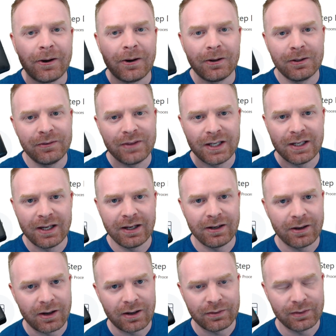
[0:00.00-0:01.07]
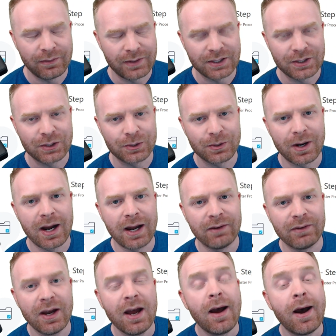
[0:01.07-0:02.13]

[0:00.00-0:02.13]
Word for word: all of the data off of this drive.